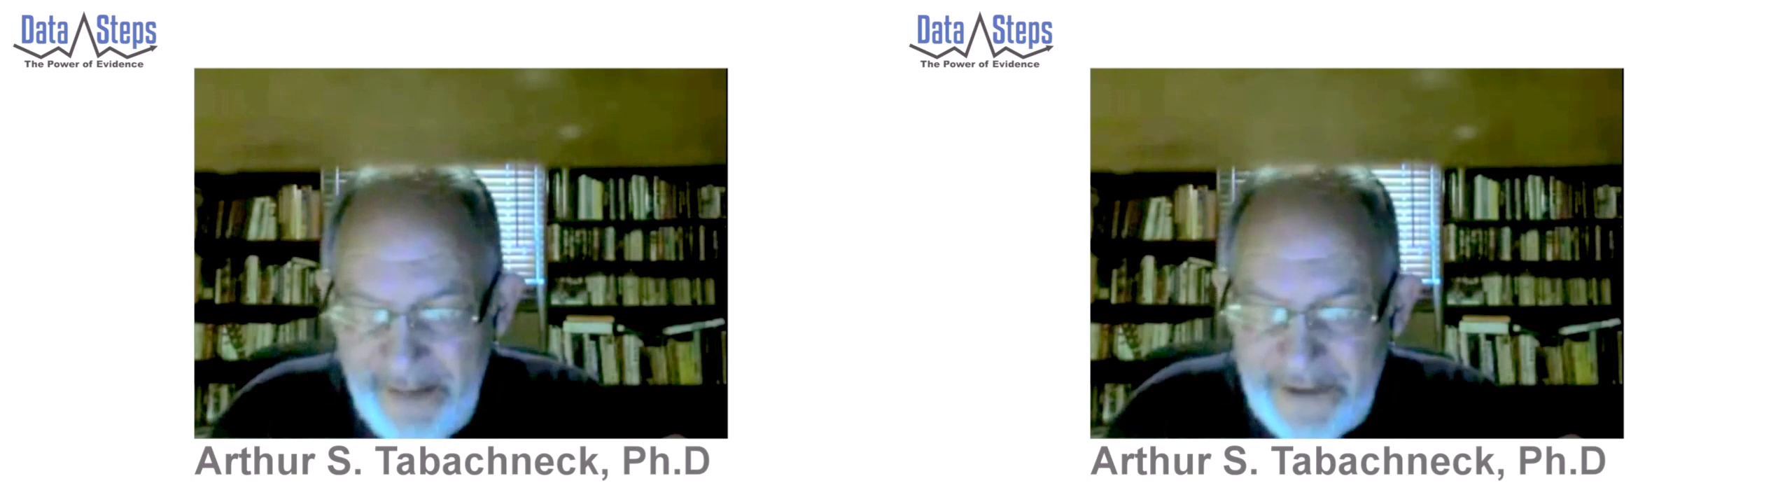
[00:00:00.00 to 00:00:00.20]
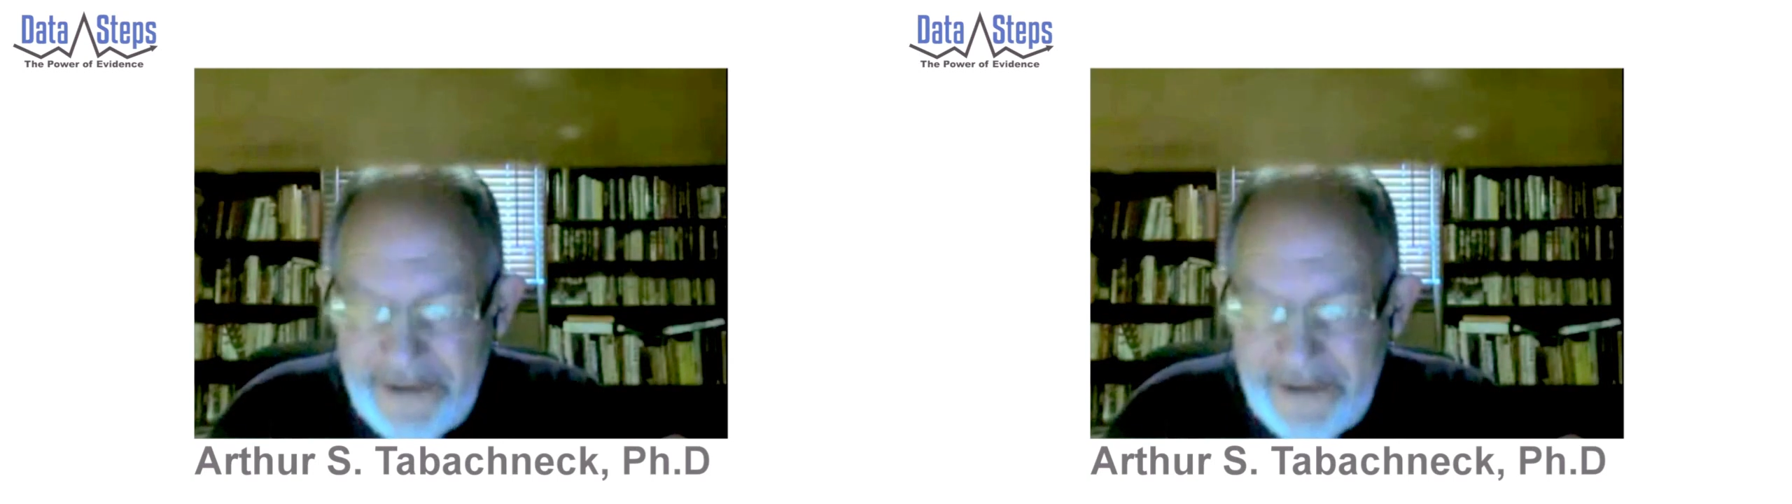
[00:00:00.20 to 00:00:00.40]

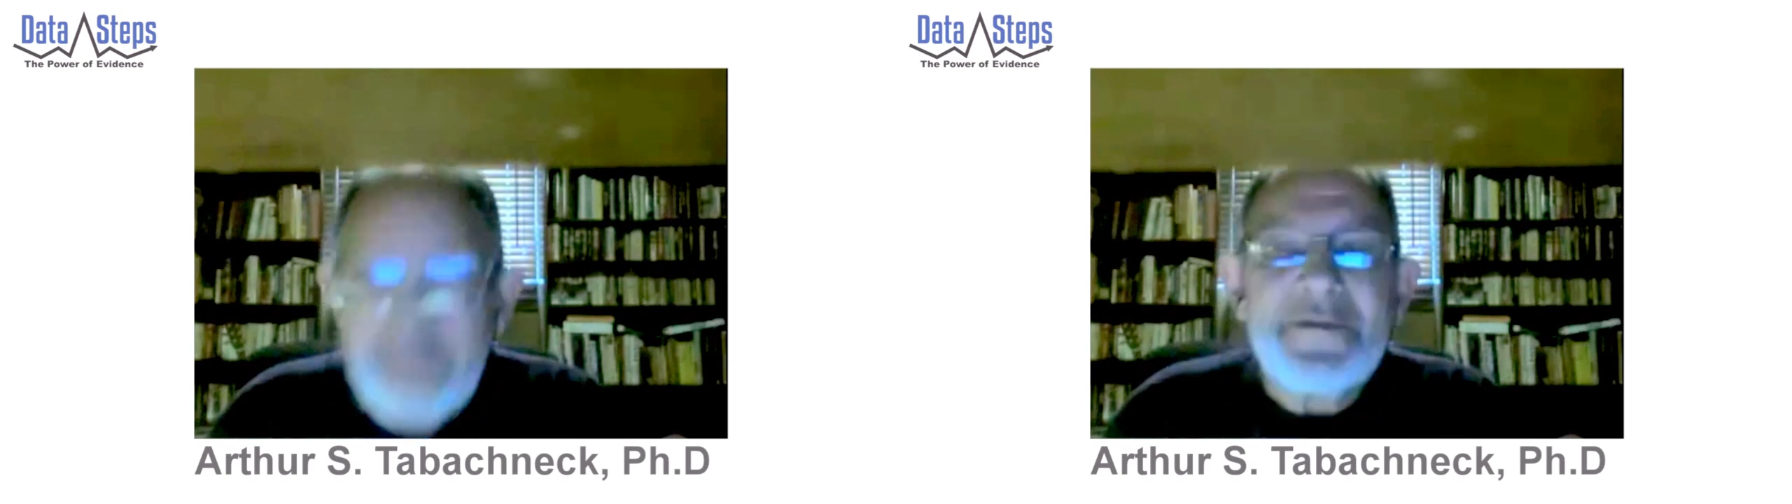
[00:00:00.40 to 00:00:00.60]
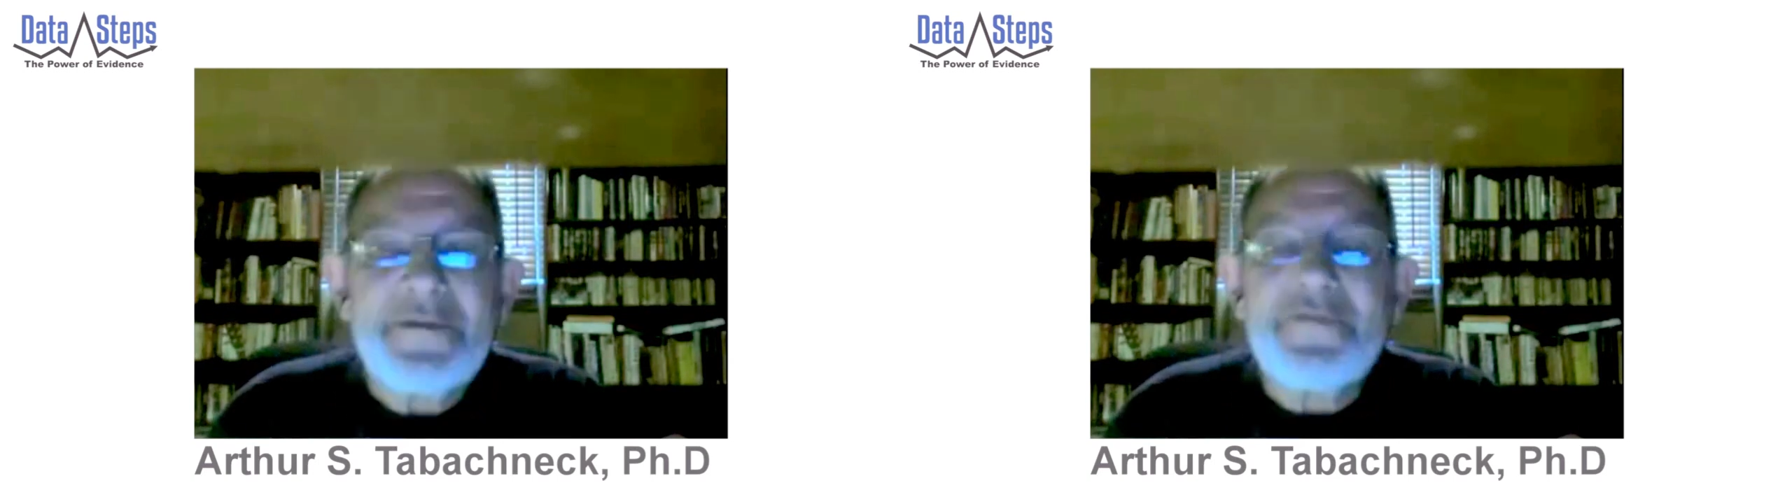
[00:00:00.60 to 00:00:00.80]
the same
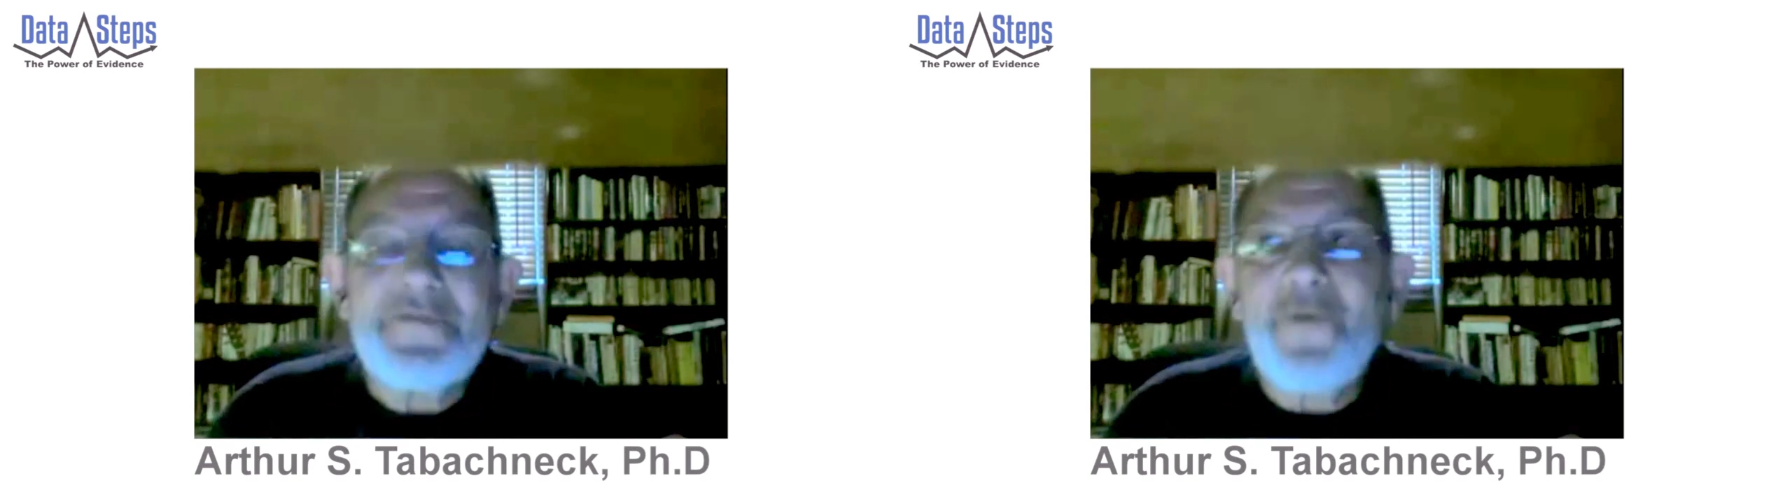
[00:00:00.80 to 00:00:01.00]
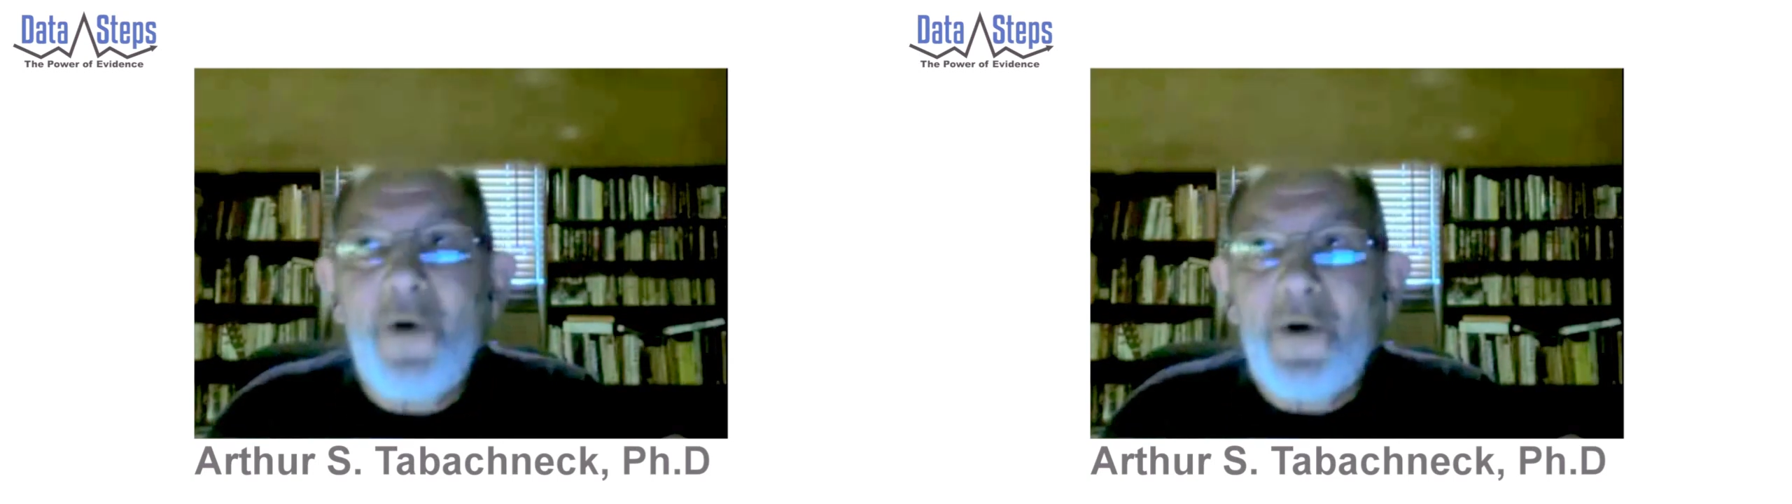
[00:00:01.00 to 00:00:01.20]

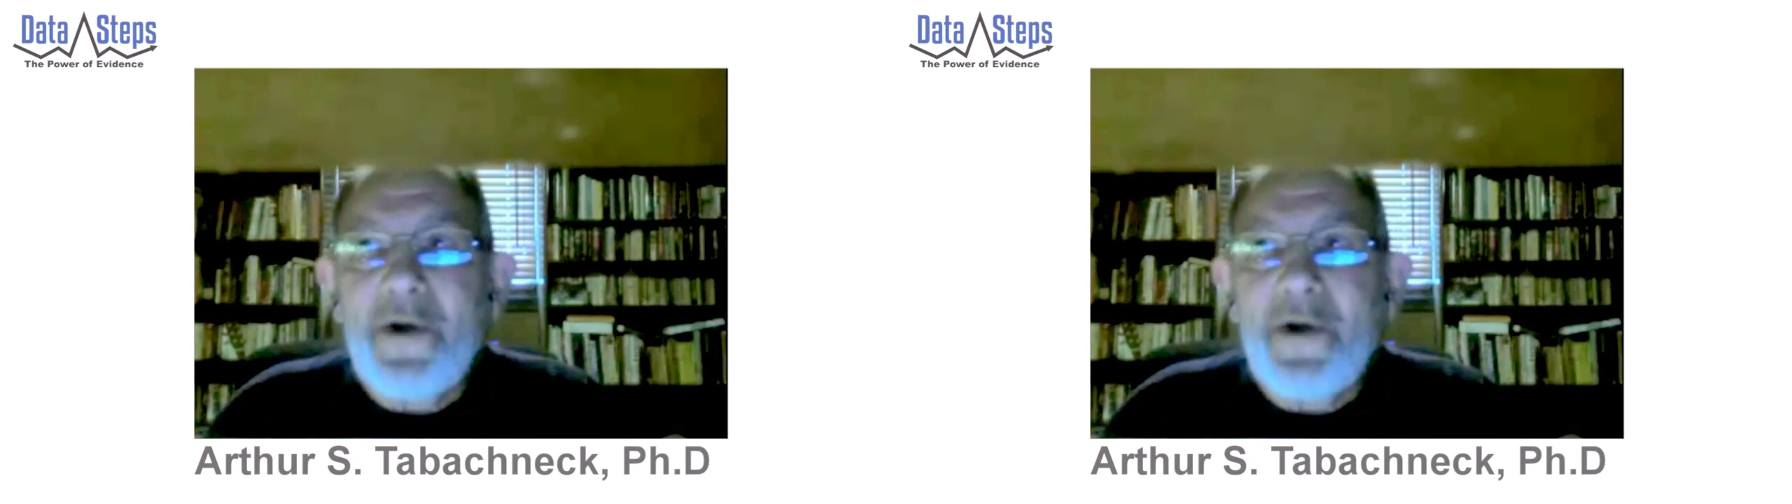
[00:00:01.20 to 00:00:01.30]
systems